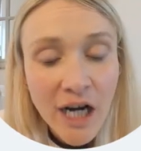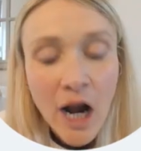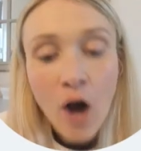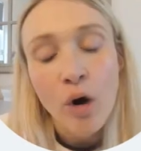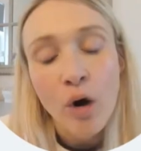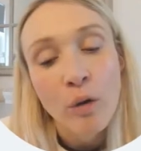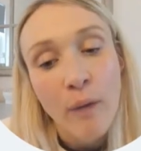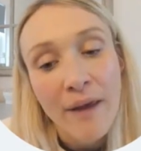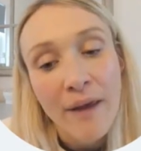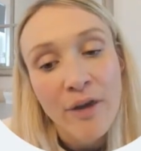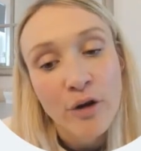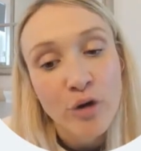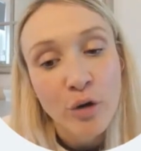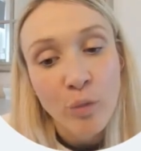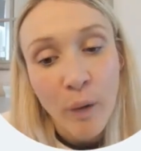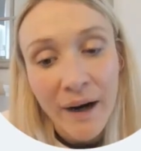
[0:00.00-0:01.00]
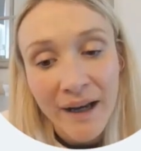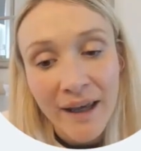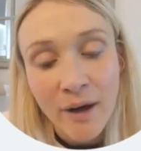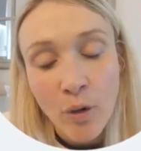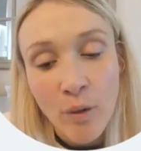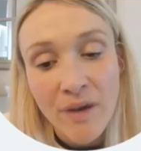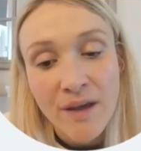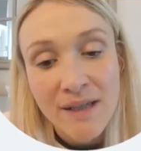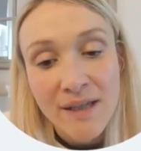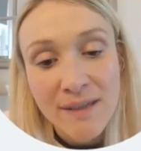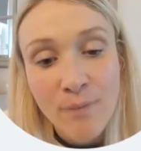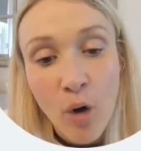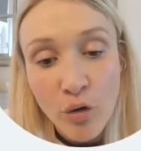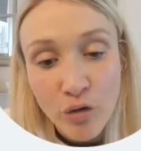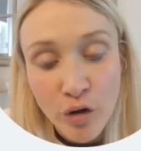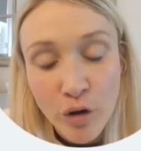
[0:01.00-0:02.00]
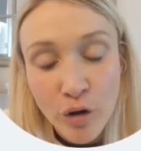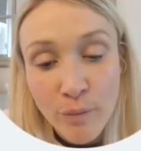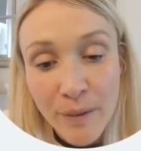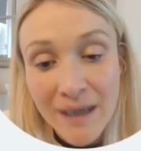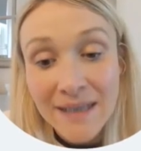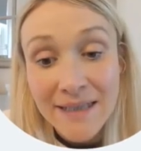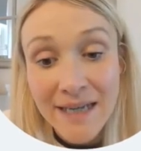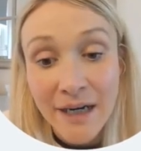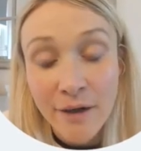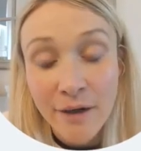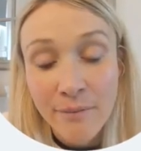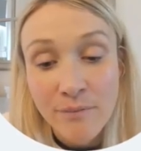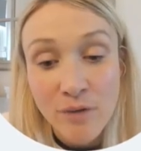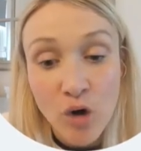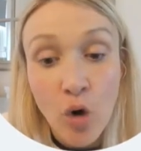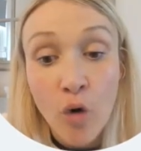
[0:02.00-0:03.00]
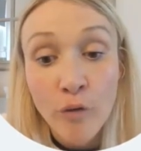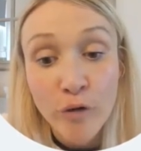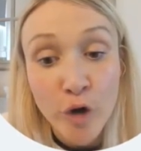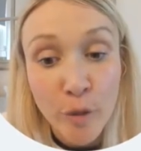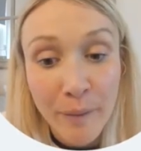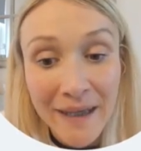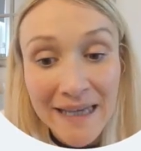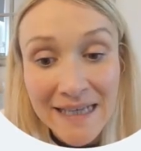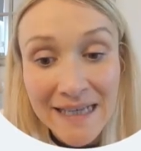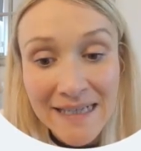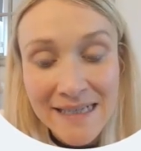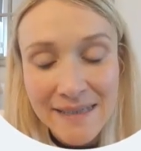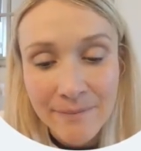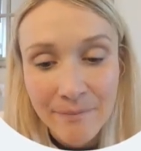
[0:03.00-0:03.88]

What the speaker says: or whether you're working with a small group in terms of your pace.